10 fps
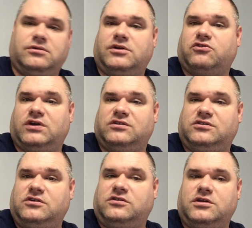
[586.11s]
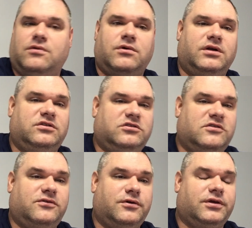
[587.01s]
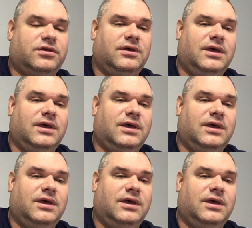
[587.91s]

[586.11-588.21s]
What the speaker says: what transducer you want, and so forth.